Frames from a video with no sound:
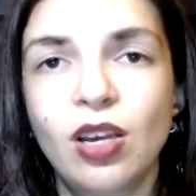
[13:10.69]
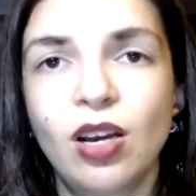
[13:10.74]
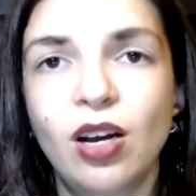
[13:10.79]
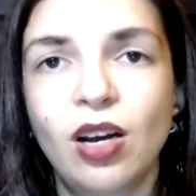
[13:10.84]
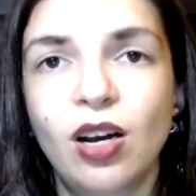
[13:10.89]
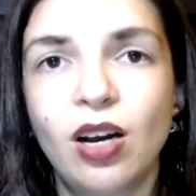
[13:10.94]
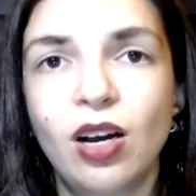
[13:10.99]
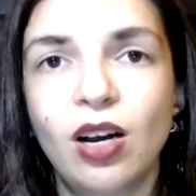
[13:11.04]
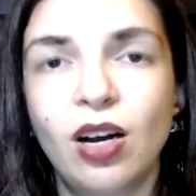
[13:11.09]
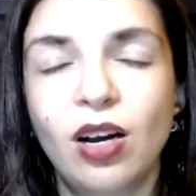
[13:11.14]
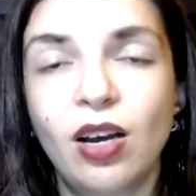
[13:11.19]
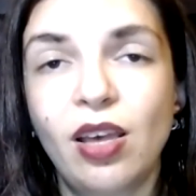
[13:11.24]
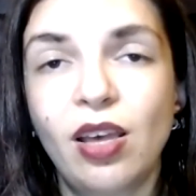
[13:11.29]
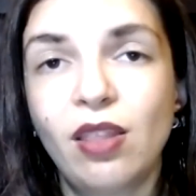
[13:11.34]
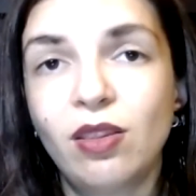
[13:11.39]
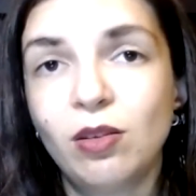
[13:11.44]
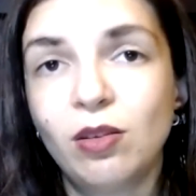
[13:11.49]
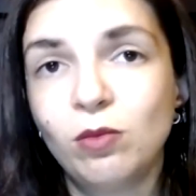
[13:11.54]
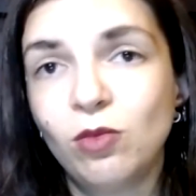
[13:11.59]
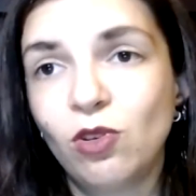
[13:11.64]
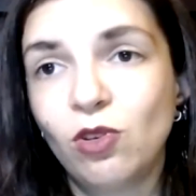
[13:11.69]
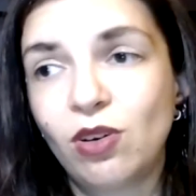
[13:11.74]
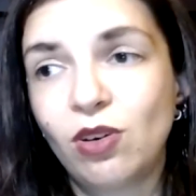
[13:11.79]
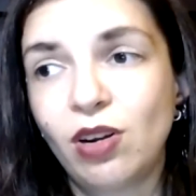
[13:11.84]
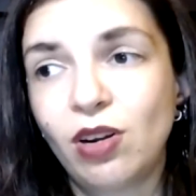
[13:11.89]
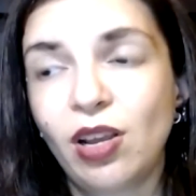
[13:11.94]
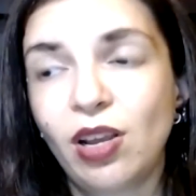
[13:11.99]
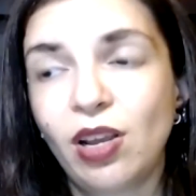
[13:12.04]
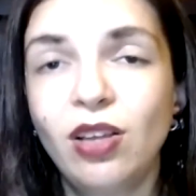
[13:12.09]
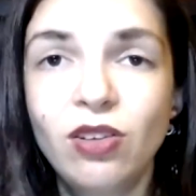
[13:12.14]
and the more
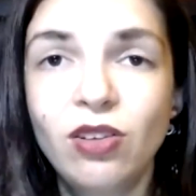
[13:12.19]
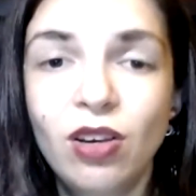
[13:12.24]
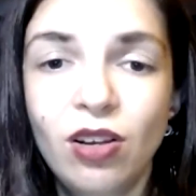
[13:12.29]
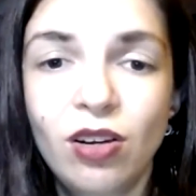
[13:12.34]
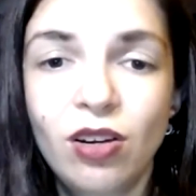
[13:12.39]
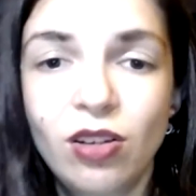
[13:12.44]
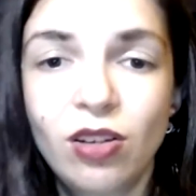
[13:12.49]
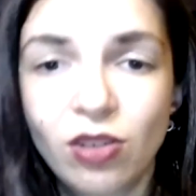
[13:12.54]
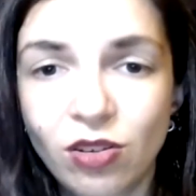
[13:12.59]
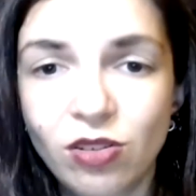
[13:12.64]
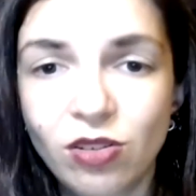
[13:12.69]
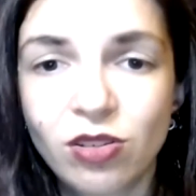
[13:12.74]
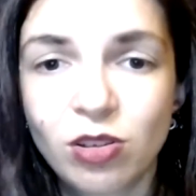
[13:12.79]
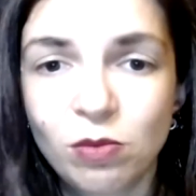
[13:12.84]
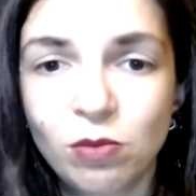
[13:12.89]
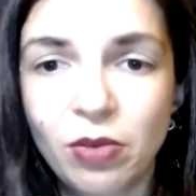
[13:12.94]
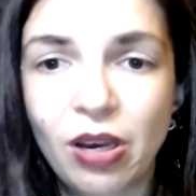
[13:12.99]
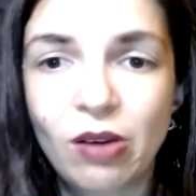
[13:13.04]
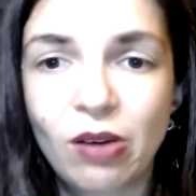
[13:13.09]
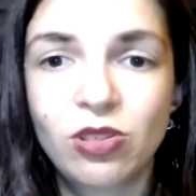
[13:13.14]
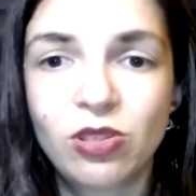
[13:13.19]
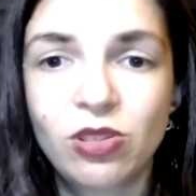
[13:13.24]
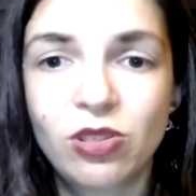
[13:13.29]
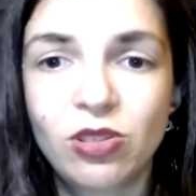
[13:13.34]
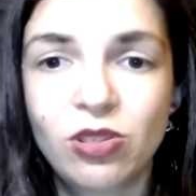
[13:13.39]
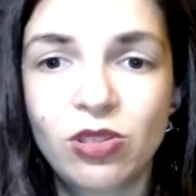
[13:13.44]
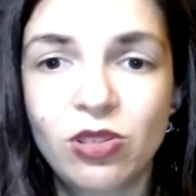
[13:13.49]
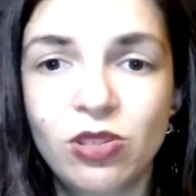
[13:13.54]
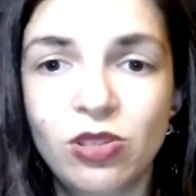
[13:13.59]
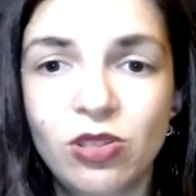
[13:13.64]
Edgar learns about
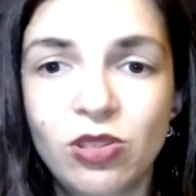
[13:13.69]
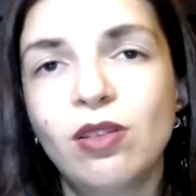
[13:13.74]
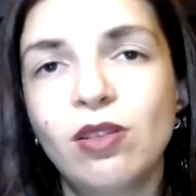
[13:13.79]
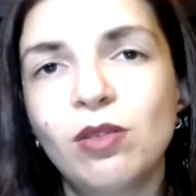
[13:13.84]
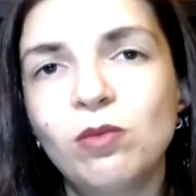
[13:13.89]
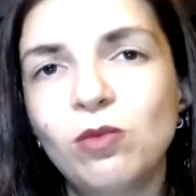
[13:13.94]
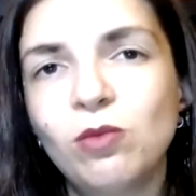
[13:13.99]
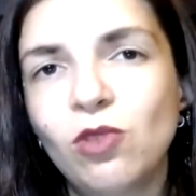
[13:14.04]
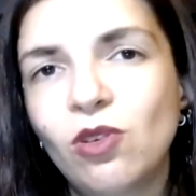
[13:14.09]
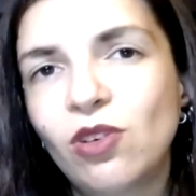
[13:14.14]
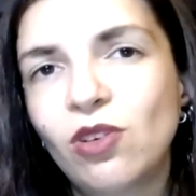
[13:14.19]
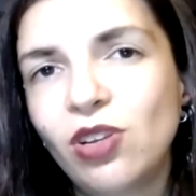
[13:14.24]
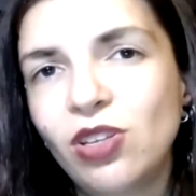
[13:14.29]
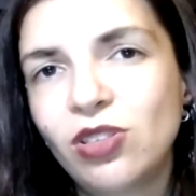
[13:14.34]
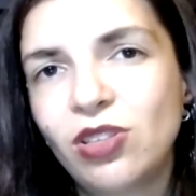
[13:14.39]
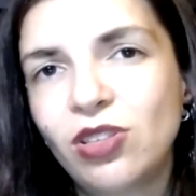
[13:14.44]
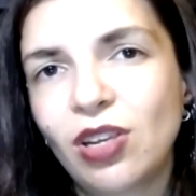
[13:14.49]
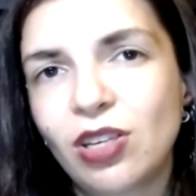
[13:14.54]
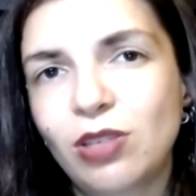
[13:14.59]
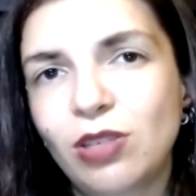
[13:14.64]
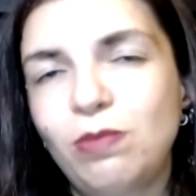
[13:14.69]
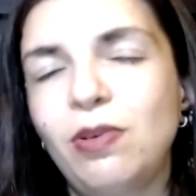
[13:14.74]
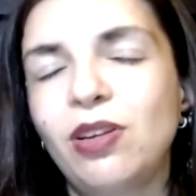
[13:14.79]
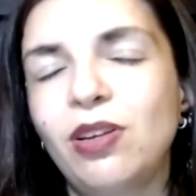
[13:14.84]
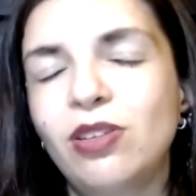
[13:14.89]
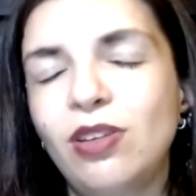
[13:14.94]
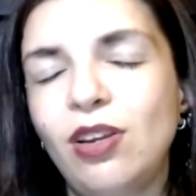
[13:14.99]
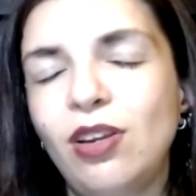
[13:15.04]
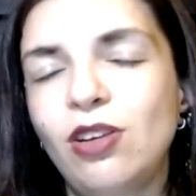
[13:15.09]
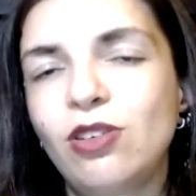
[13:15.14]
it, the more his
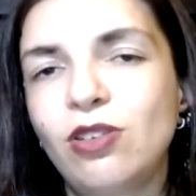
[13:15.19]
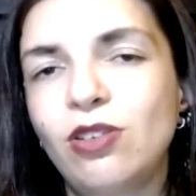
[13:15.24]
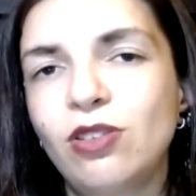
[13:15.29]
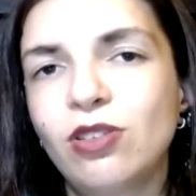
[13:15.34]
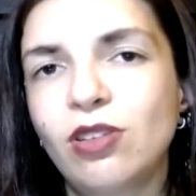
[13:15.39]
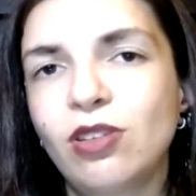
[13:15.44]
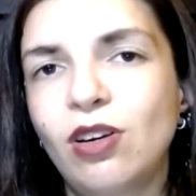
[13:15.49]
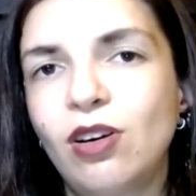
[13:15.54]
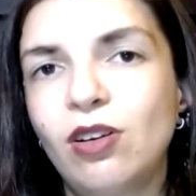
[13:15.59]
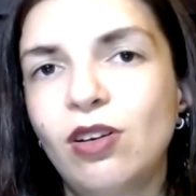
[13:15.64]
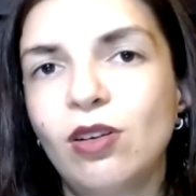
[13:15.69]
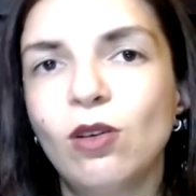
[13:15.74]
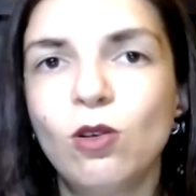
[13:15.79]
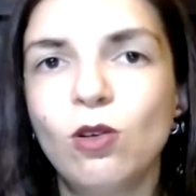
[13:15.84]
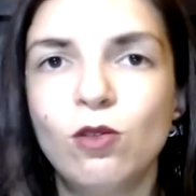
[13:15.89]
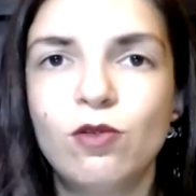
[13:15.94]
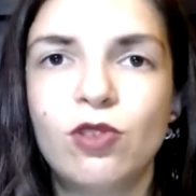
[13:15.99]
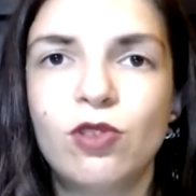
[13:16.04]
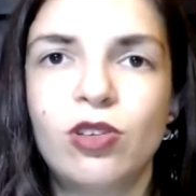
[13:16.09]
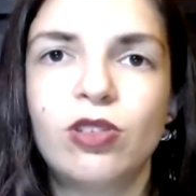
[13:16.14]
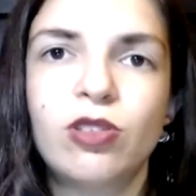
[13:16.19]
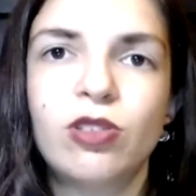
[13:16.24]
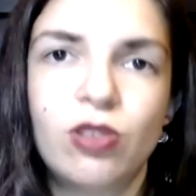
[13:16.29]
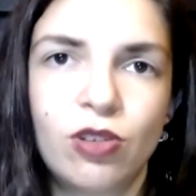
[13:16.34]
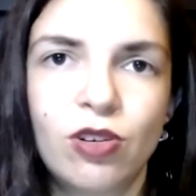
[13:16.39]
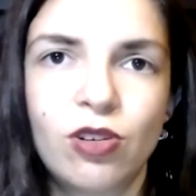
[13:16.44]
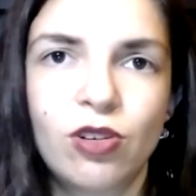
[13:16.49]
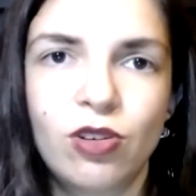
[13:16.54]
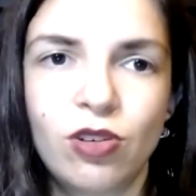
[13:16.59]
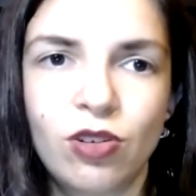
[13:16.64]
expectations are
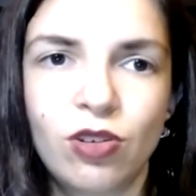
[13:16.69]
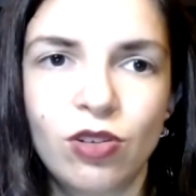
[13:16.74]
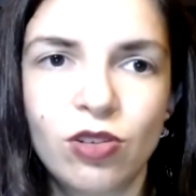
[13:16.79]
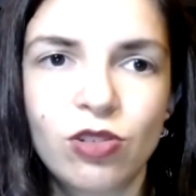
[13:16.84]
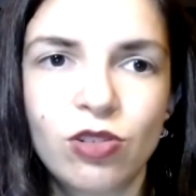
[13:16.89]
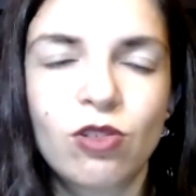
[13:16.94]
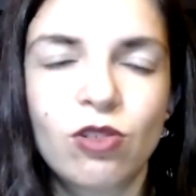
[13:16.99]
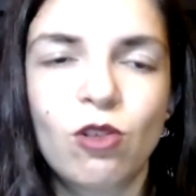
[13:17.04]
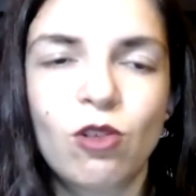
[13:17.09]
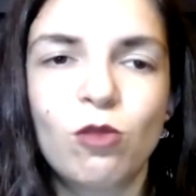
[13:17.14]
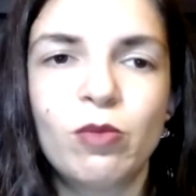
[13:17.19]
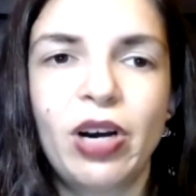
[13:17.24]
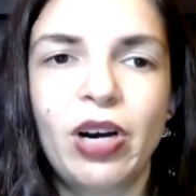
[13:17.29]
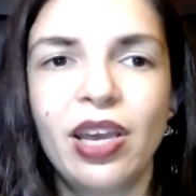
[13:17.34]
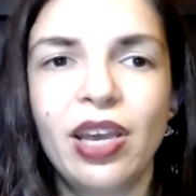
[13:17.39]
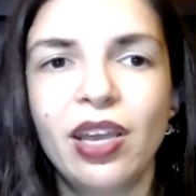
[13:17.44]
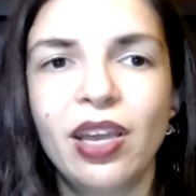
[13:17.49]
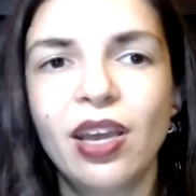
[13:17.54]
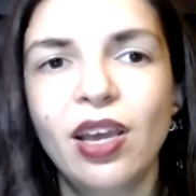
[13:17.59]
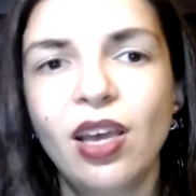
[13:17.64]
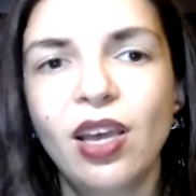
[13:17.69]
overturned. So by